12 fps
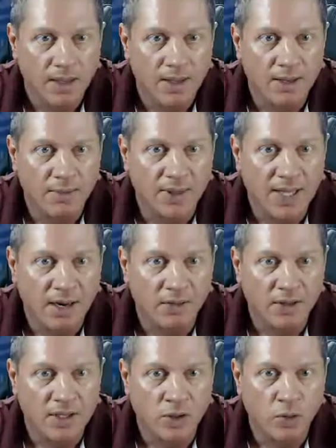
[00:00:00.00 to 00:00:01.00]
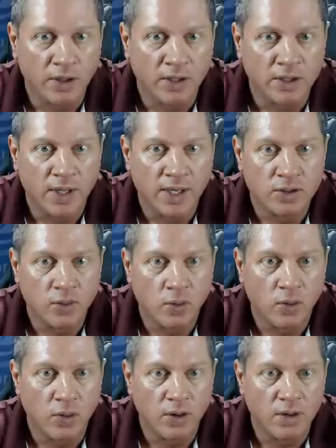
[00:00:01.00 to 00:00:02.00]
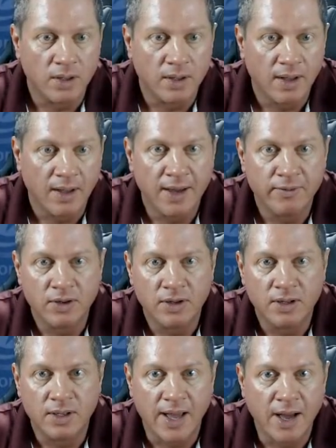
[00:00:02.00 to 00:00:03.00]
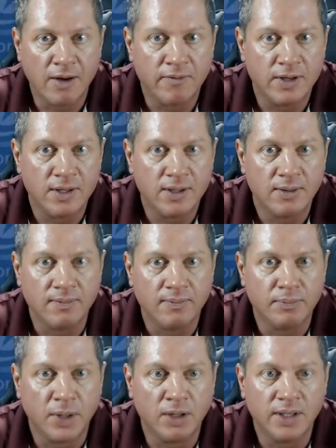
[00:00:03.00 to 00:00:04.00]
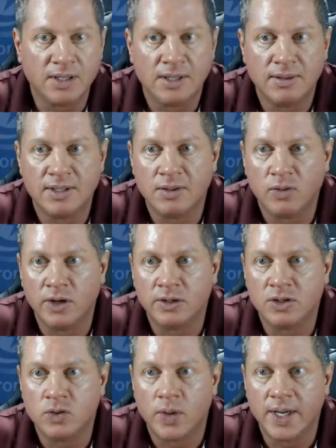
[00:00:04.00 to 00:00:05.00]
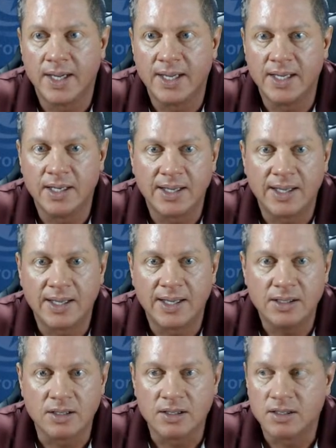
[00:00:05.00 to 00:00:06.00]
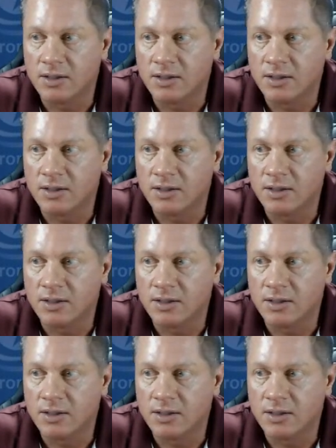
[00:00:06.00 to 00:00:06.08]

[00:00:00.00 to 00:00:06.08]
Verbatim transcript: Uh, but that'll continue to work its way toward Abert and Alva and Burlington as it works its way into Kansas.